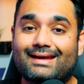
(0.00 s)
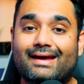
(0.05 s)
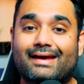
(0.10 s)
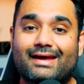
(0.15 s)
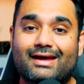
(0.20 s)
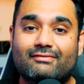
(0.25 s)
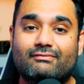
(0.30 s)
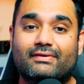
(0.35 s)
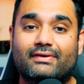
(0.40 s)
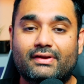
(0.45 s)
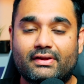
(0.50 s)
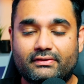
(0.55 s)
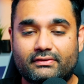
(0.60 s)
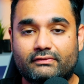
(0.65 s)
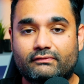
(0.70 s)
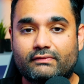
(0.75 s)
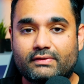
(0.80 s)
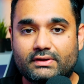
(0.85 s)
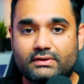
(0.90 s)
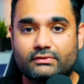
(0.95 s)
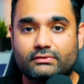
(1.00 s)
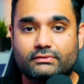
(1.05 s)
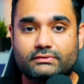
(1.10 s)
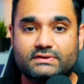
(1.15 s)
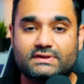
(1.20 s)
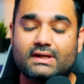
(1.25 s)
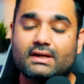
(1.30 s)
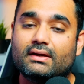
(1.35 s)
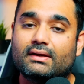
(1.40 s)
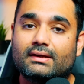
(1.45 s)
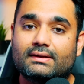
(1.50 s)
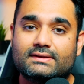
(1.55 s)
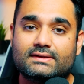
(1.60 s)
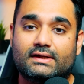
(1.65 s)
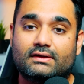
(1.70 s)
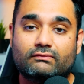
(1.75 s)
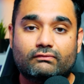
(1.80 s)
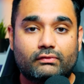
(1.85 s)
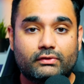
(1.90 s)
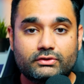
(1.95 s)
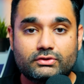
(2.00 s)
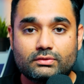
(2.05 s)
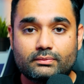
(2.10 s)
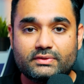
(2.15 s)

I have another Windows 10 virtual